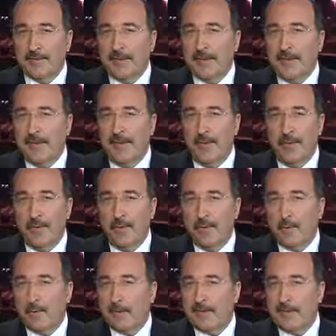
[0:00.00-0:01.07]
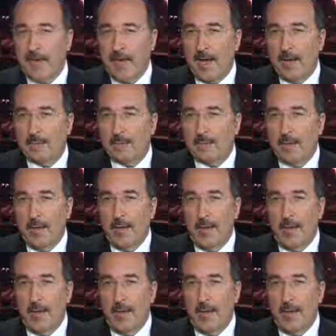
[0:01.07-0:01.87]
you read in the New York Times